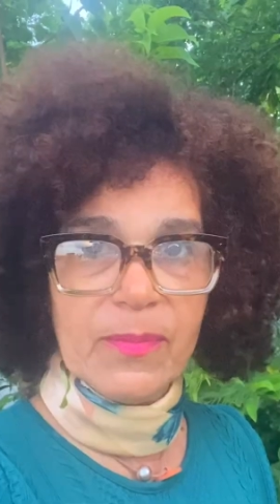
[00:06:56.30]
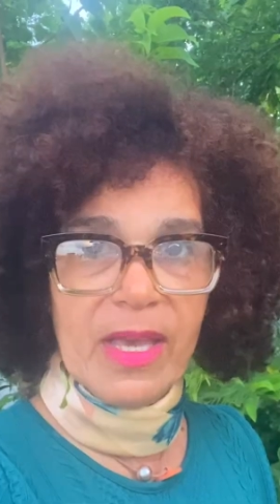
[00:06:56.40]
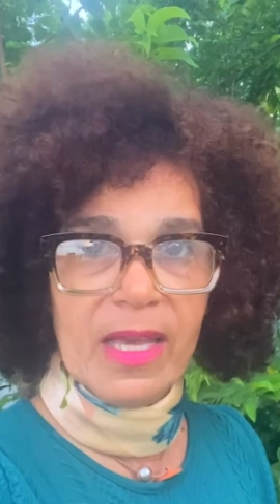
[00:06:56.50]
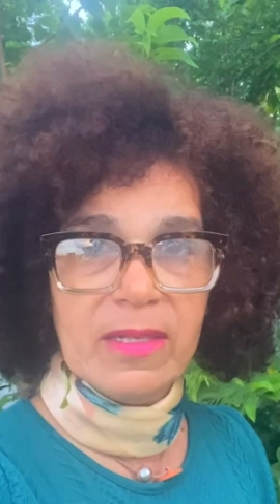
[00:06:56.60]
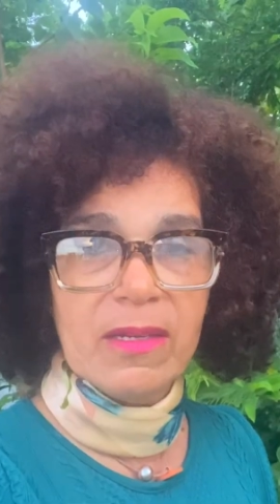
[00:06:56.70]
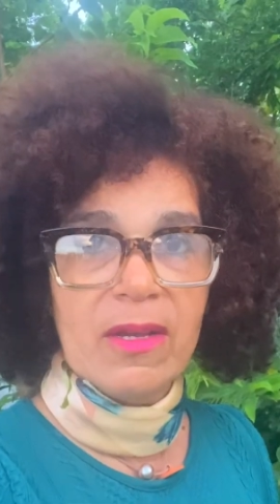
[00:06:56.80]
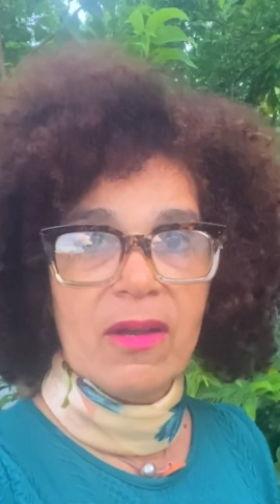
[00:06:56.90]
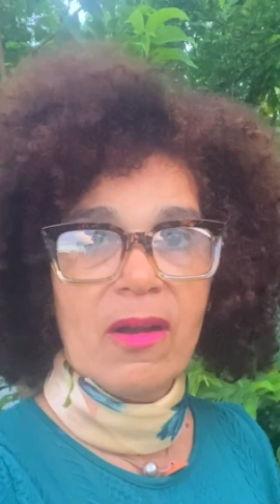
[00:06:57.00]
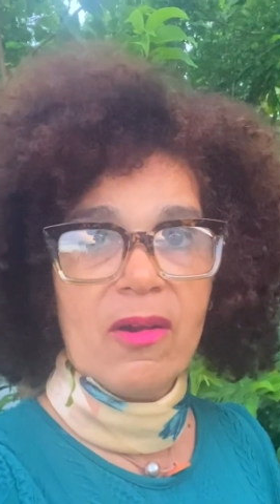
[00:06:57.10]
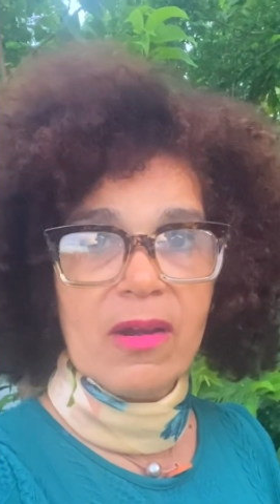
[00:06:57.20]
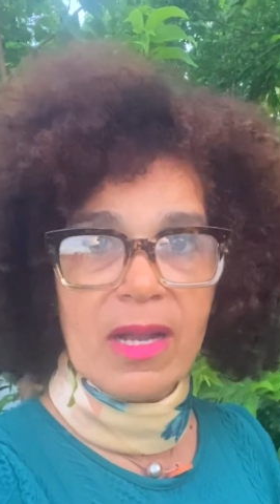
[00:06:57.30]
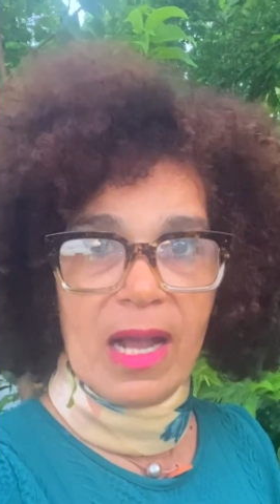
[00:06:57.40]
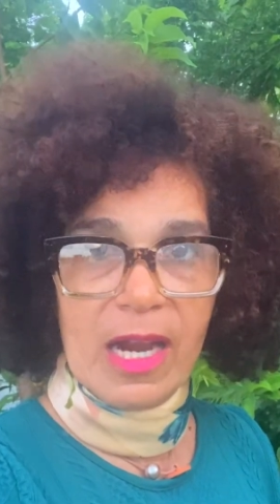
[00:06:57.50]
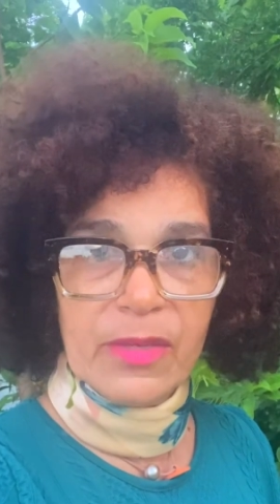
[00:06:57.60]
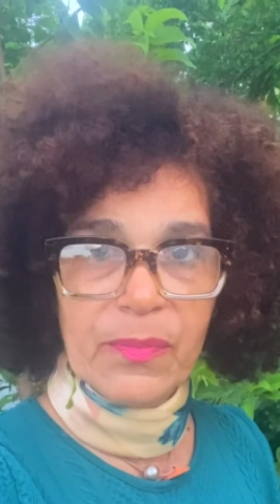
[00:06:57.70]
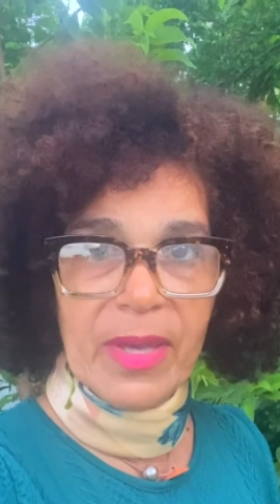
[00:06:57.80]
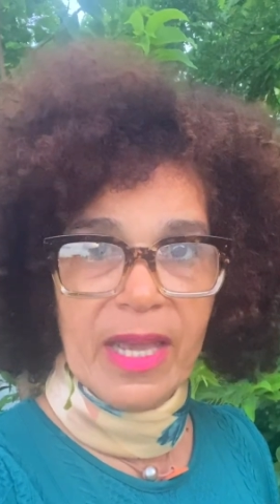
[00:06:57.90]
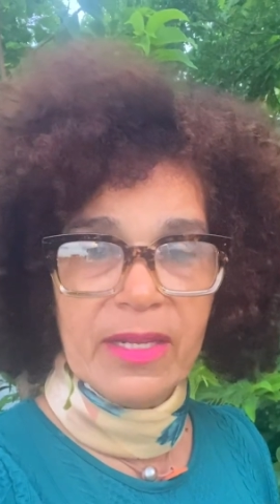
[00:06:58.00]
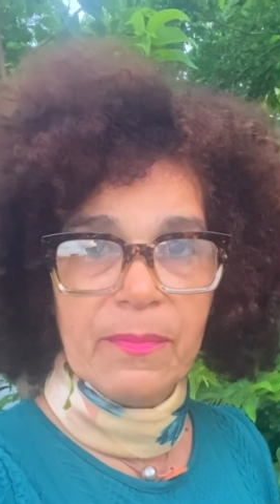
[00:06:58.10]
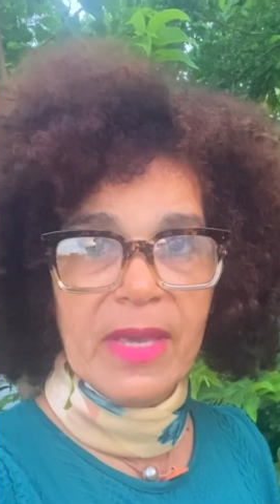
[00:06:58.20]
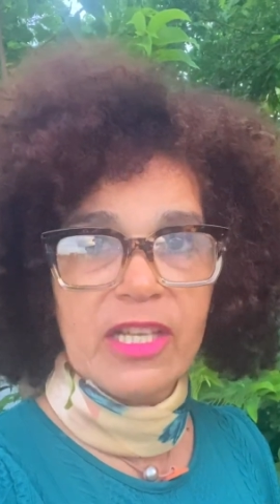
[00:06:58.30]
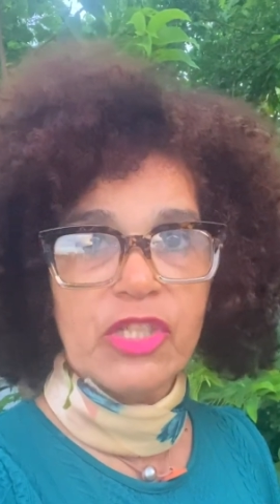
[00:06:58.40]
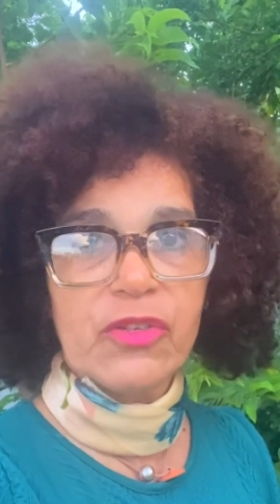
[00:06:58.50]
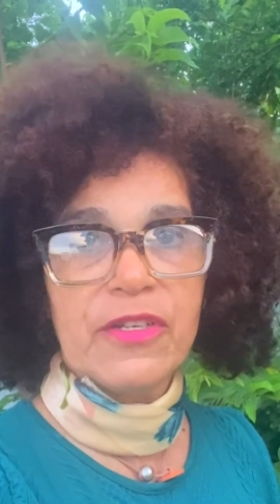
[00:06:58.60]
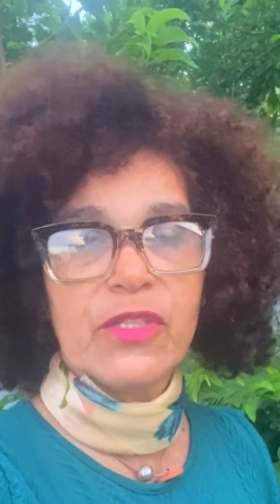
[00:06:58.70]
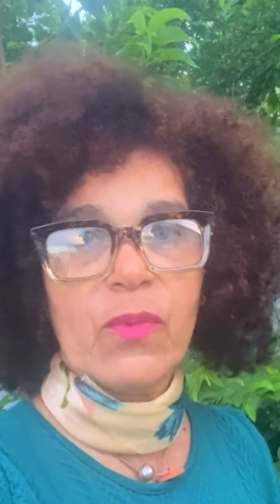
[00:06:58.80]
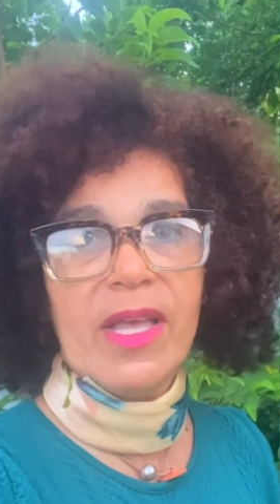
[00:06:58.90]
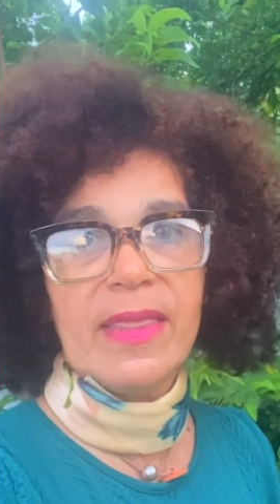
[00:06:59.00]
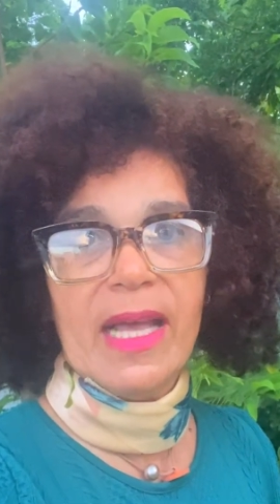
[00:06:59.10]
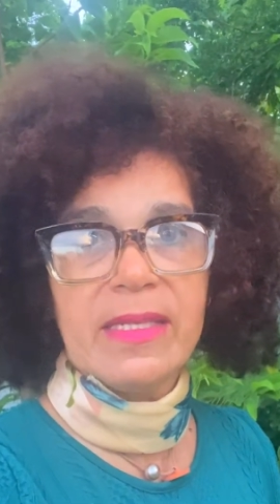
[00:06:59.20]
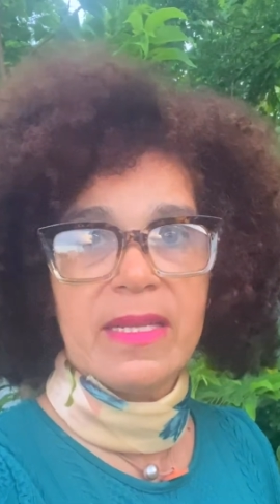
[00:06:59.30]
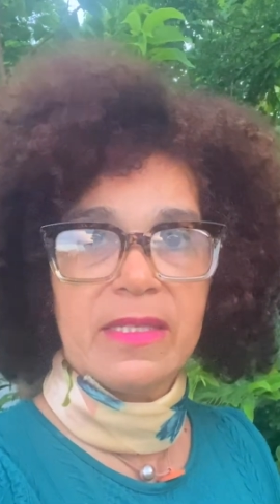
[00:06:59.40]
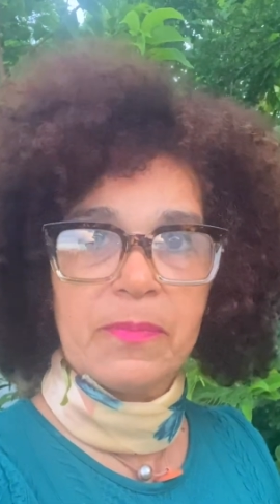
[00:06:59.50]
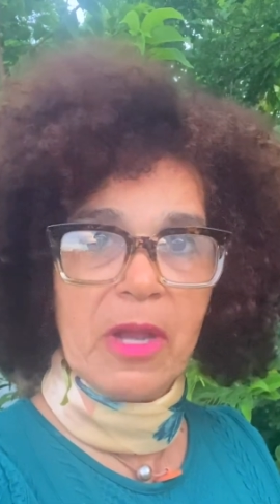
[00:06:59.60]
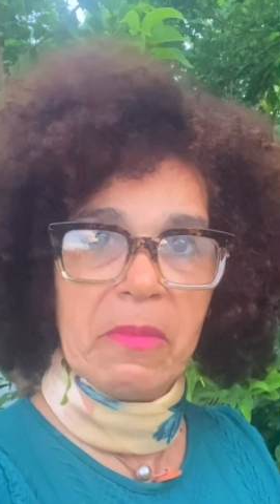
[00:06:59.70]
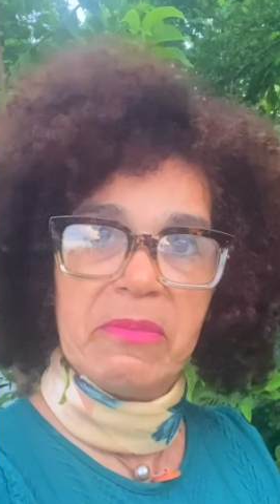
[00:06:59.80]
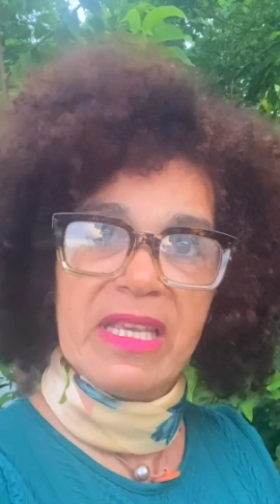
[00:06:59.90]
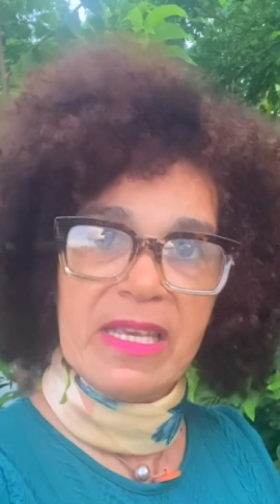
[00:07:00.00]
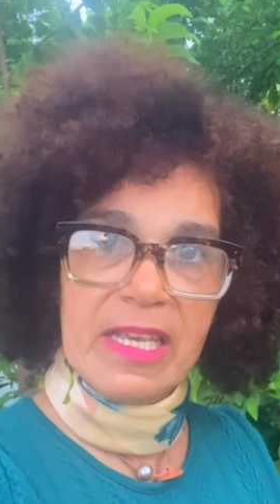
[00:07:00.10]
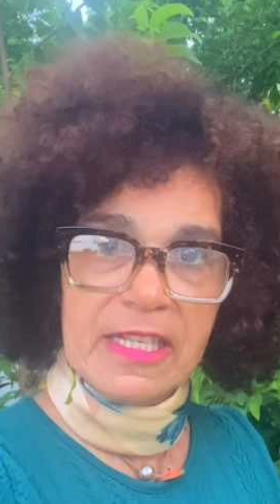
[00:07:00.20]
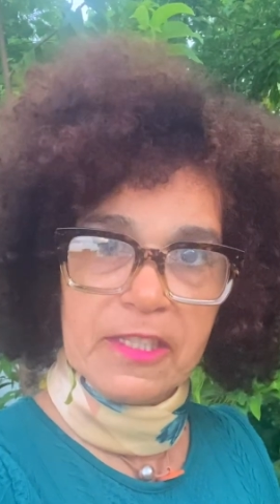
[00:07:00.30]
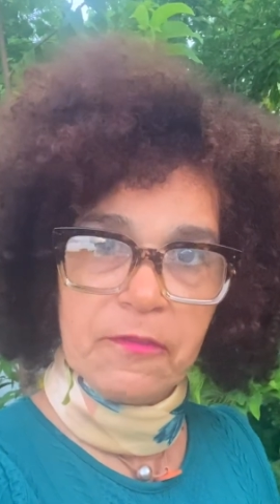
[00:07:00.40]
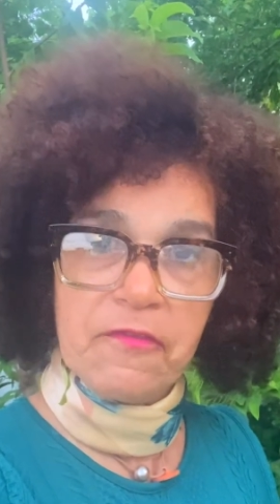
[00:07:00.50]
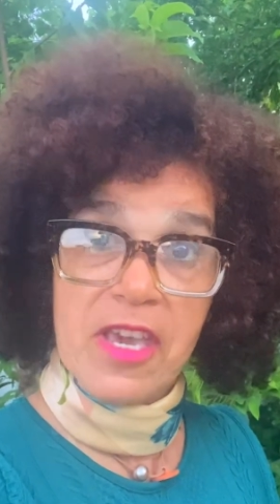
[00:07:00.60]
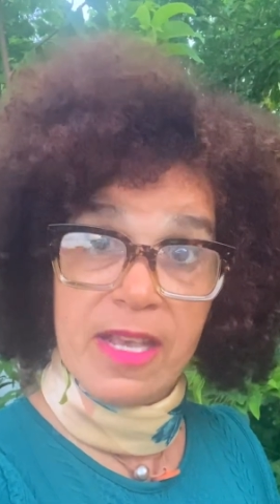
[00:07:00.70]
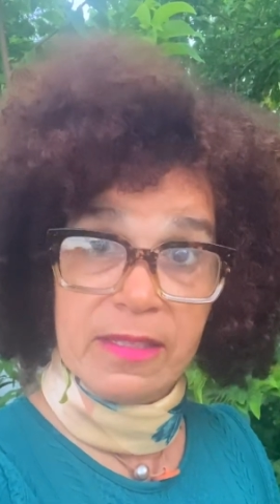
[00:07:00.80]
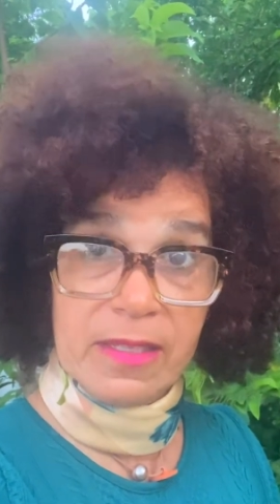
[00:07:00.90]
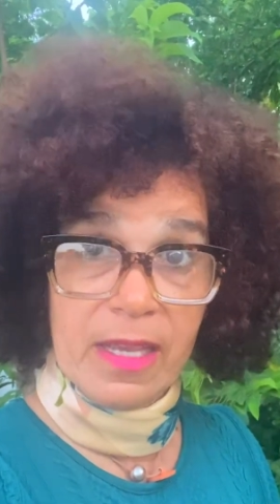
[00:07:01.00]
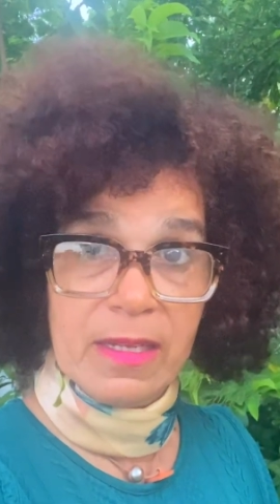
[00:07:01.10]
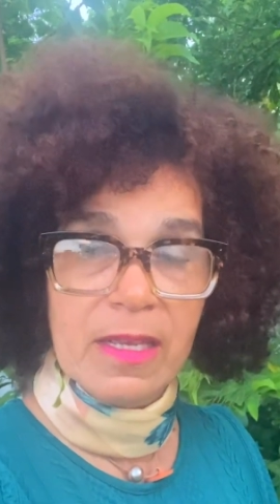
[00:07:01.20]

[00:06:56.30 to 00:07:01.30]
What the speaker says: bed or garden bed, make sure it's one that is probably east facing